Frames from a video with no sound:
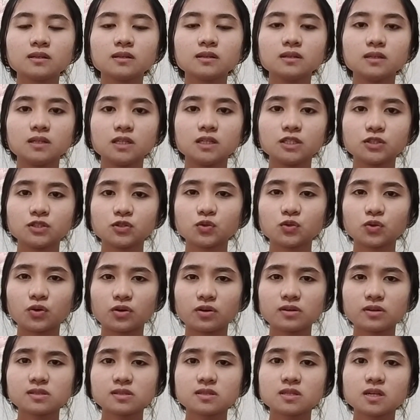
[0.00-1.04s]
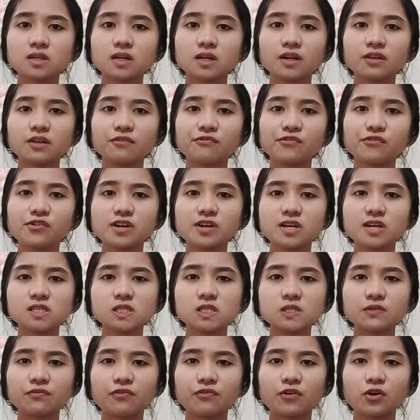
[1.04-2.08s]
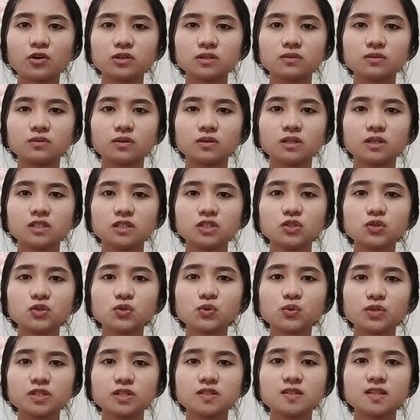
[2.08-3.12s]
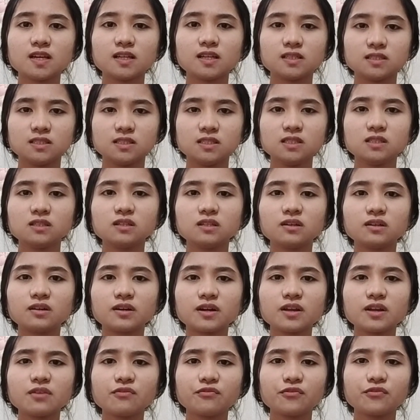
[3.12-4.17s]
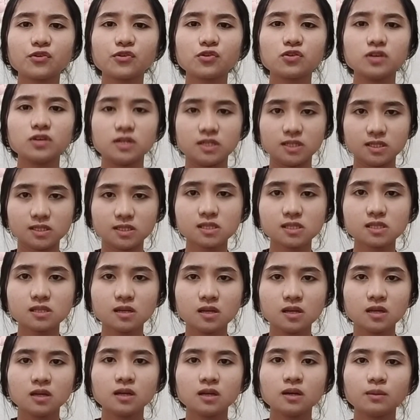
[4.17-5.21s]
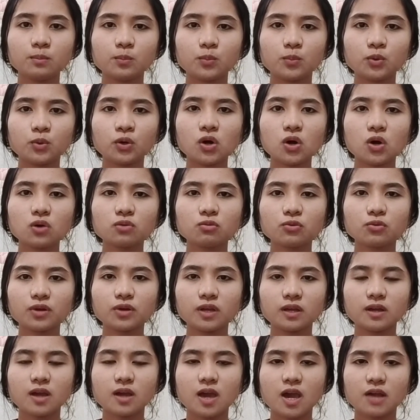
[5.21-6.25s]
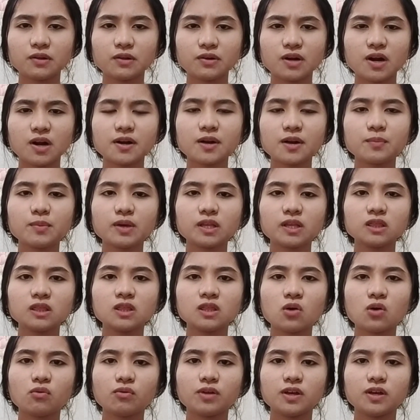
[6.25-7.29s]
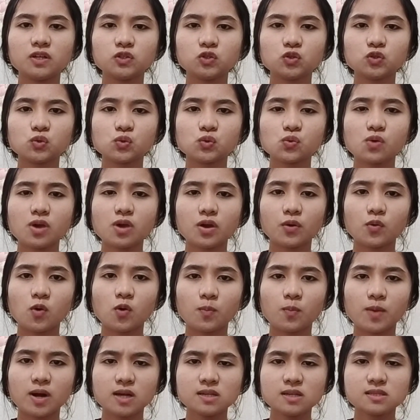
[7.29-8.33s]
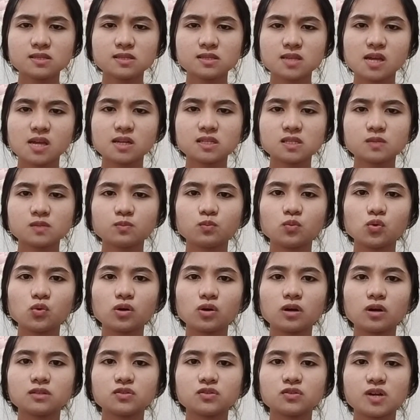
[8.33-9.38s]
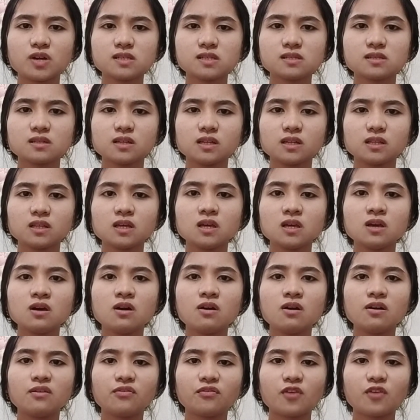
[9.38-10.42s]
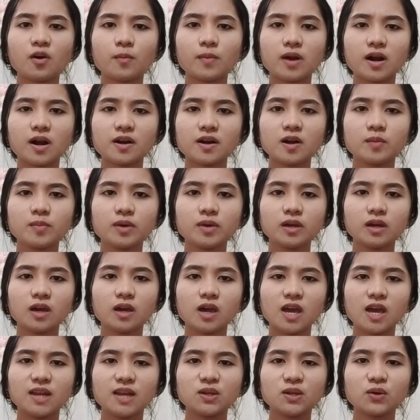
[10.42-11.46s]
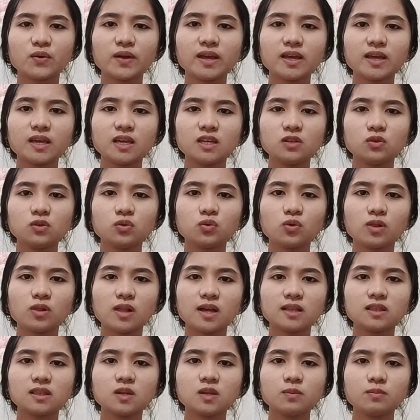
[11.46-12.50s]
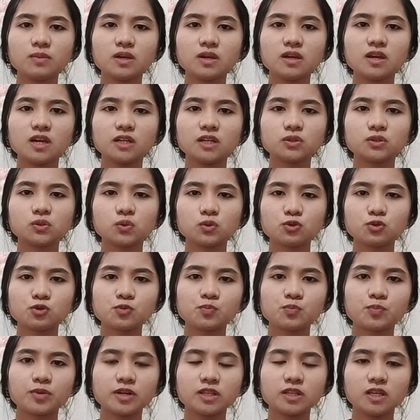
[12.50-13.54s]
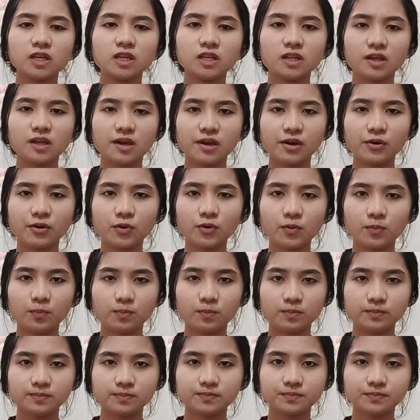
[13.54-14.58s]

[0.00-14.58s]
Authors, refugees brought into Italy. The refugees brought Greek and Arabic knowledge to Europe since books translated from Arabic and Greek into Latin began to spread in Europe.